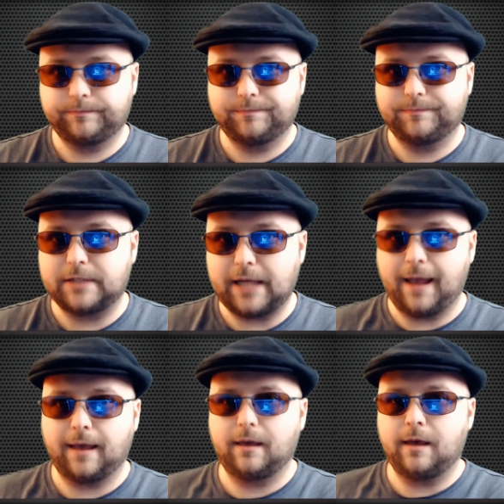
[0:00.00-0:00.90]

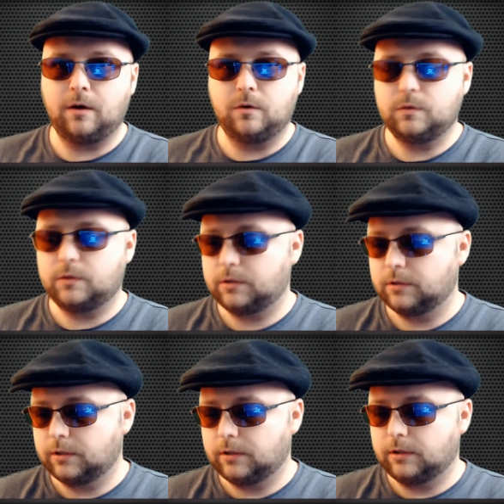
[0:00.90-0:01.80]
tech goes,
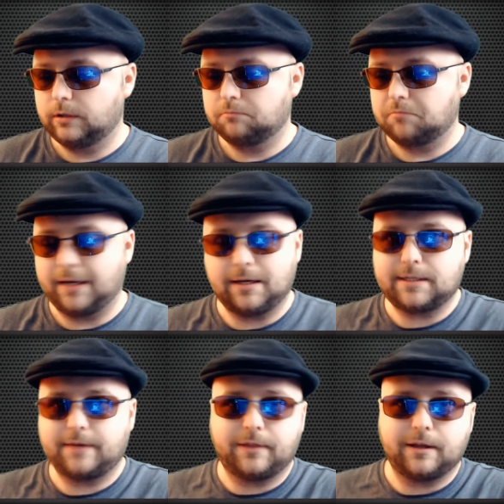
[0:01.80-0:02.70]
it does
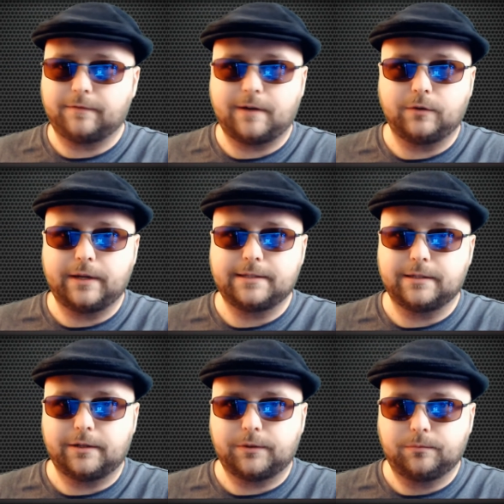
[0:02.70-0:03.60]
everything a phone needs to
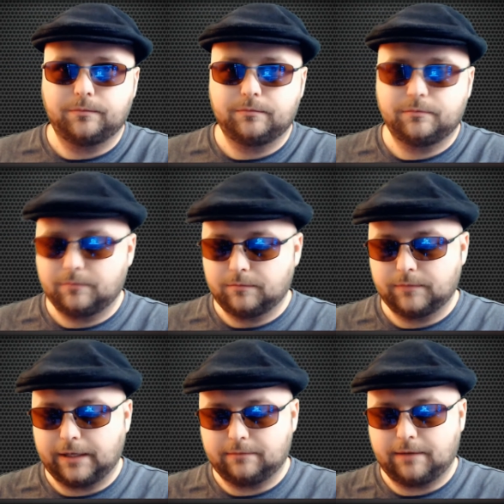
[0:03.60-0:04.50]
do.
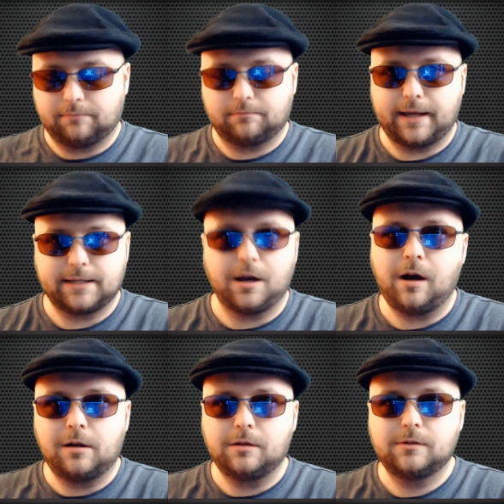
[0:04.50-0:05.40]
It makes
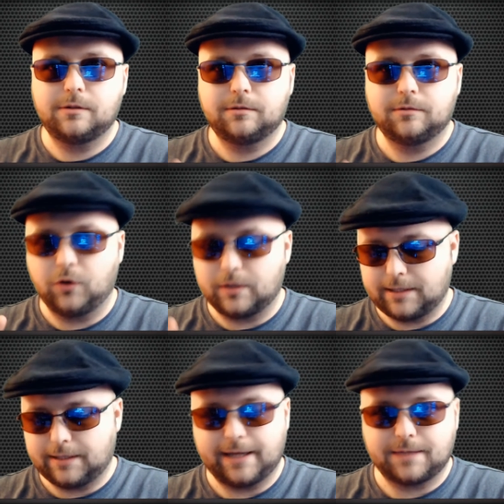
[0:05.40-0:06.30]
calls, you can
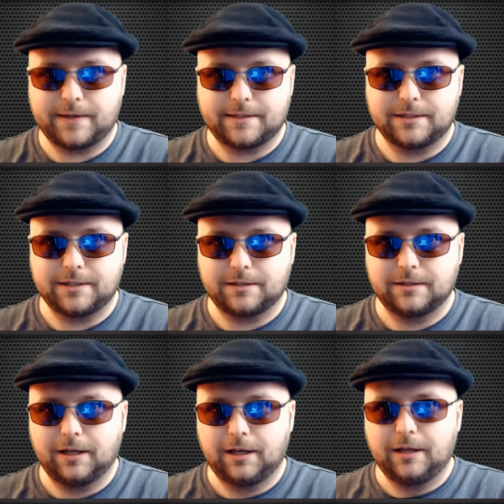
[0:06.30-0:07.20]
send text messages.
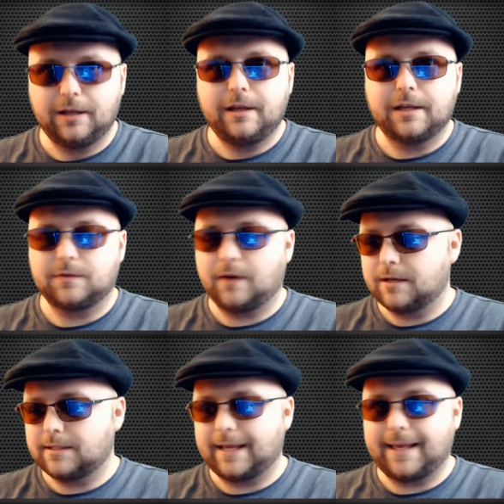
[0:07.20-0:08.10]
As far
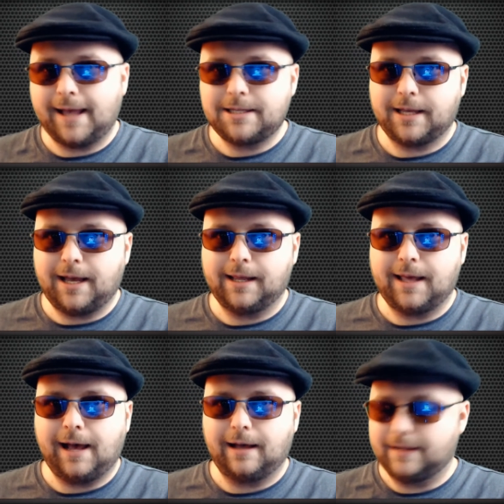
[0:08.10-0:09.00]
as a gadget kind of
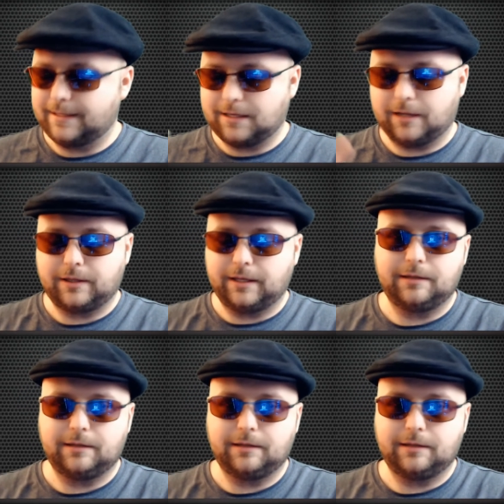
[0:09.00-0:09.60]
guy, it's got the